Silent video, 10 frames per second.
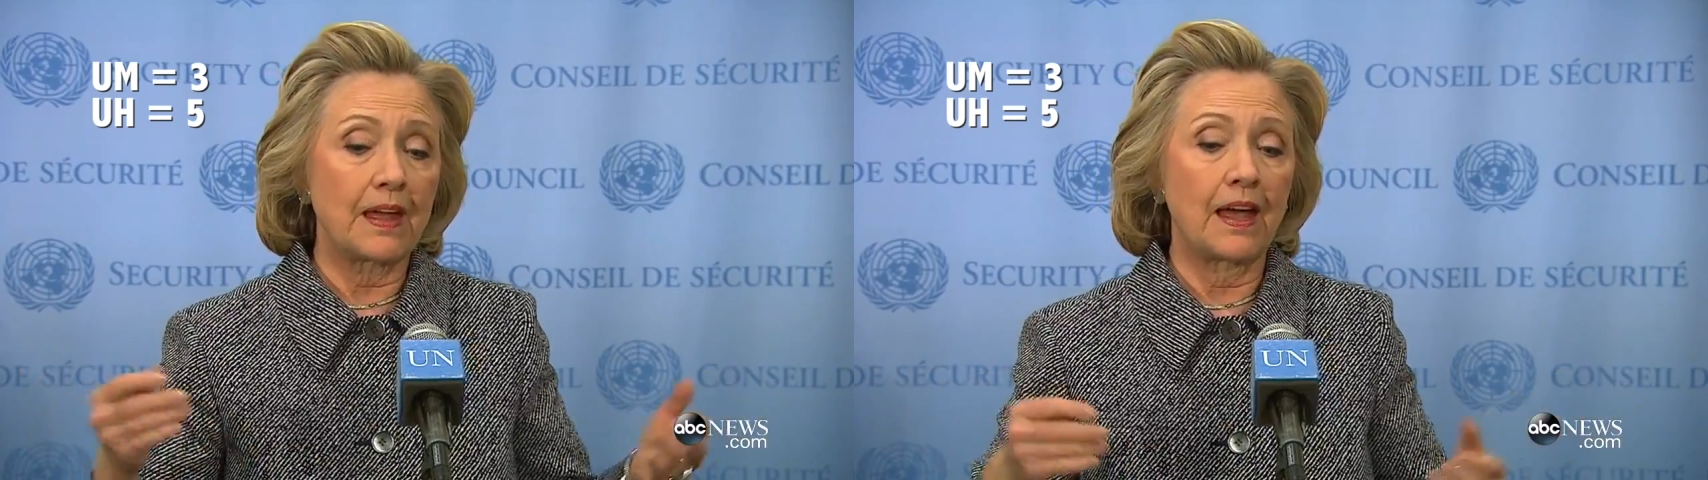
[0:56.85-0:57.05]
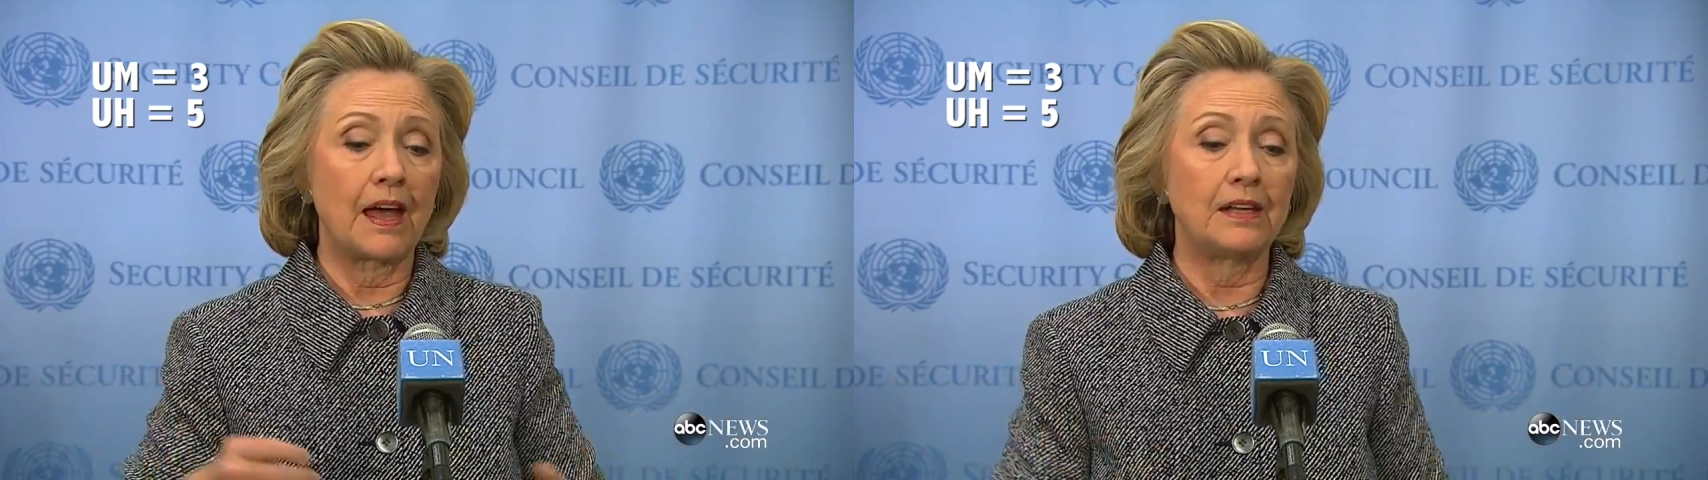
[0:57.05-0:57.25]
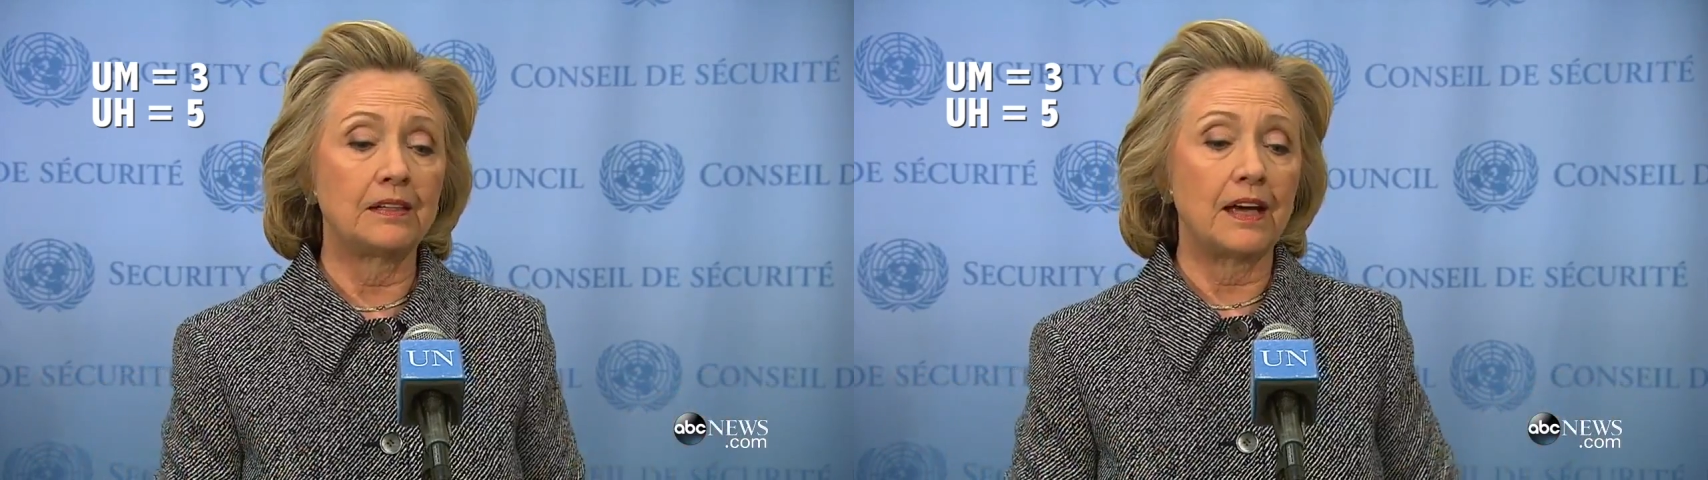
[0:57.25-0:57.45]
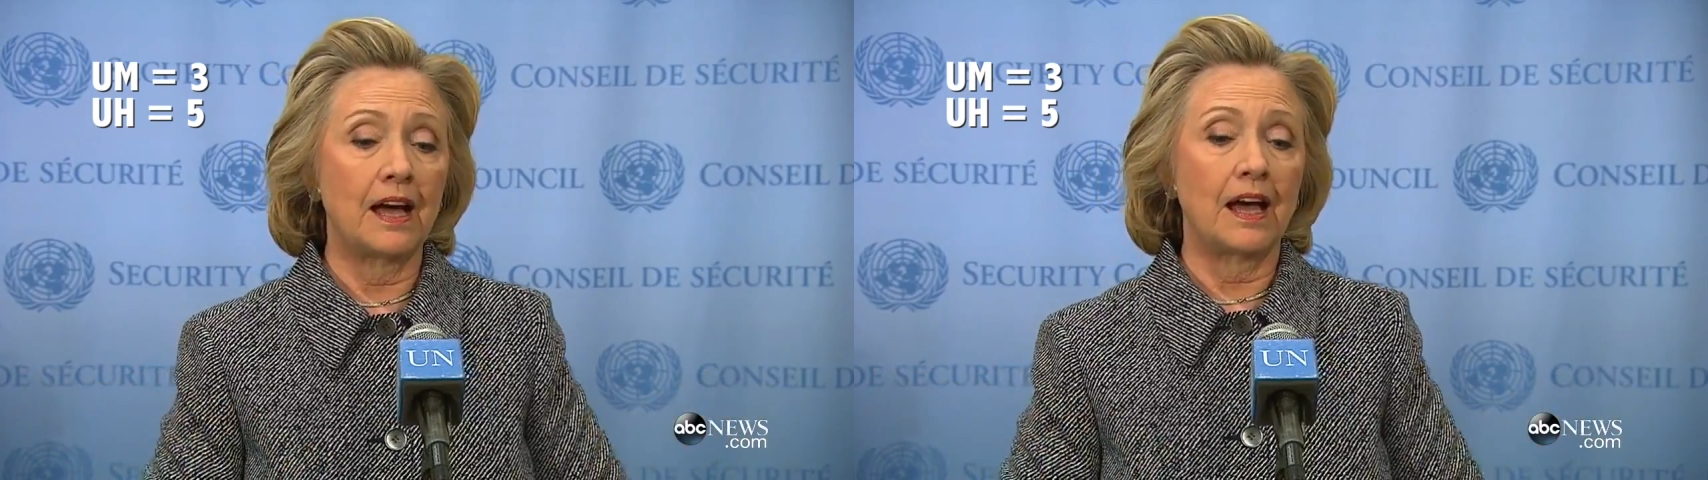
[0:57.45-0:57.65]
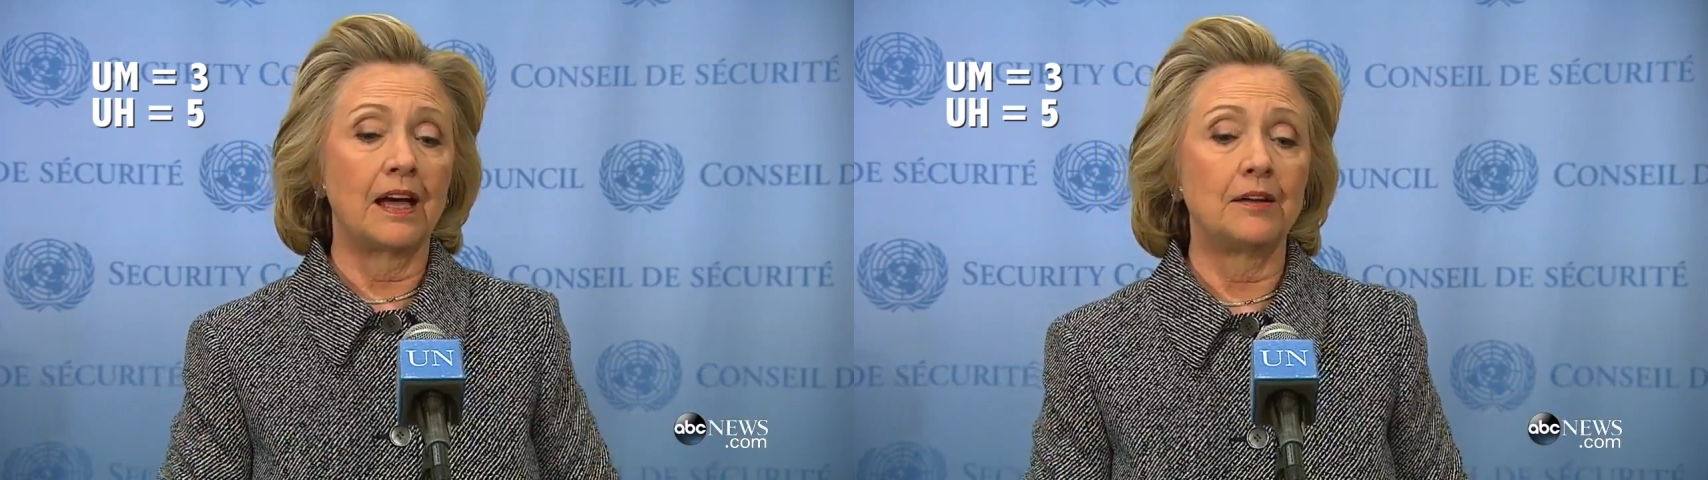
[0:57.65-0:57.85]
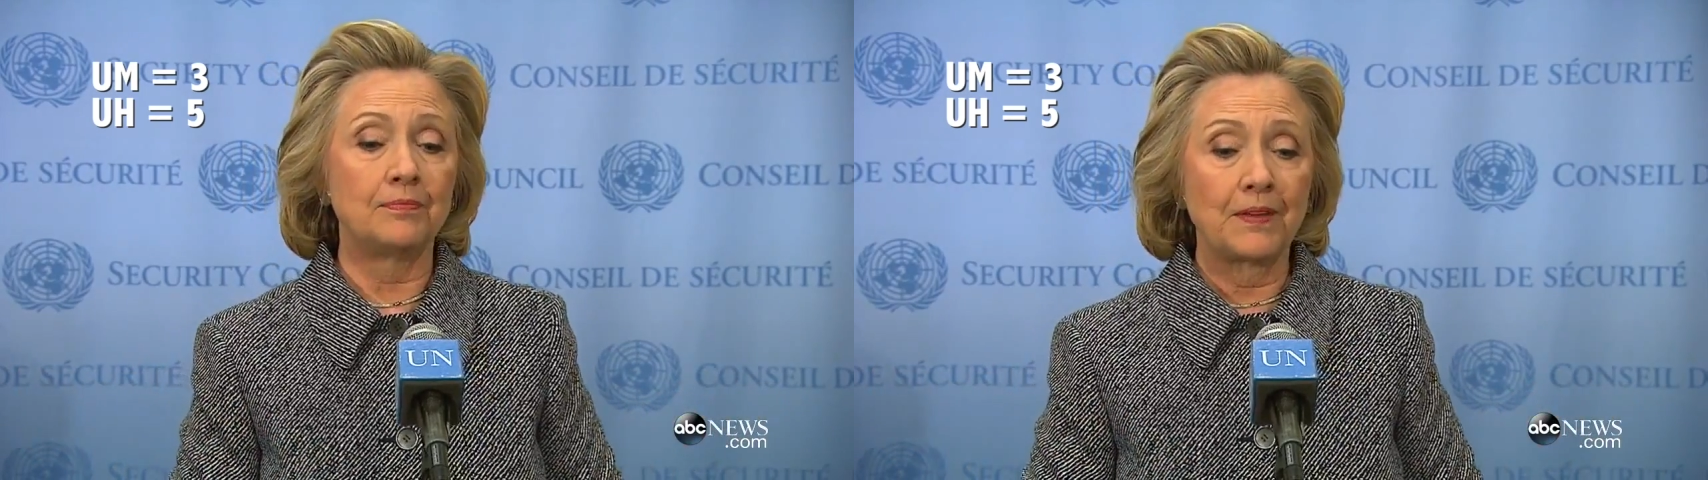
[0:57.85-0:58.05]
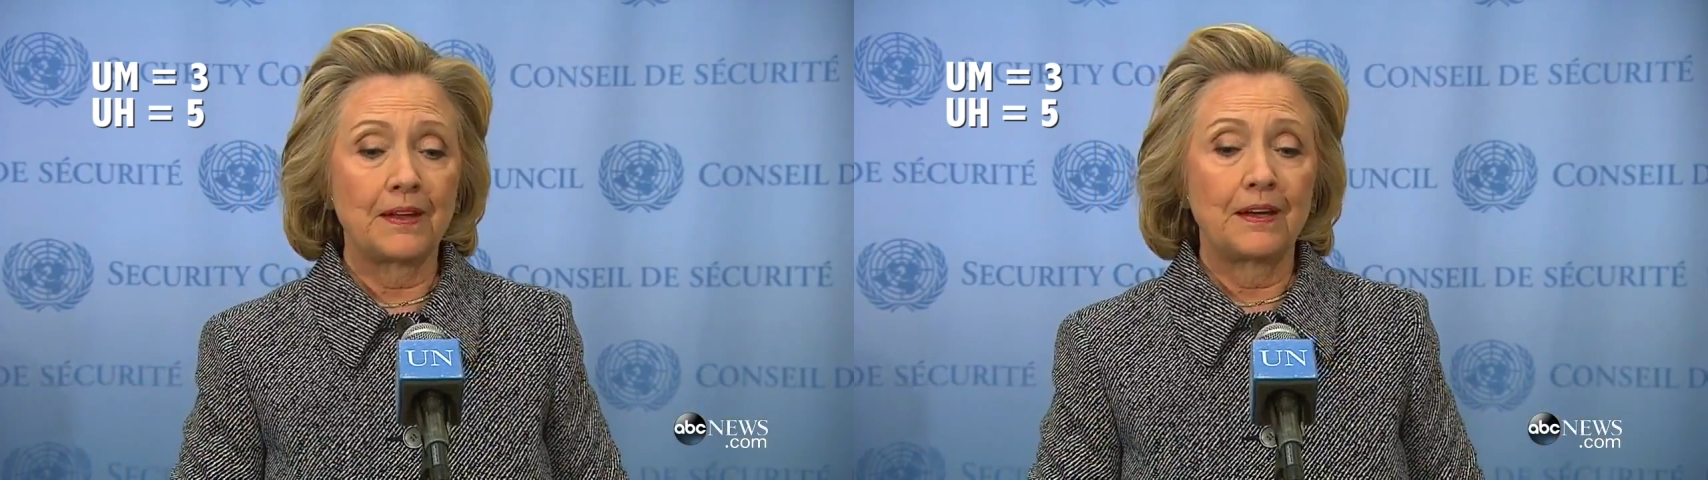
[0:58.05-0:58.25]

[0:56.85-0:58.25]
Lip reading: and I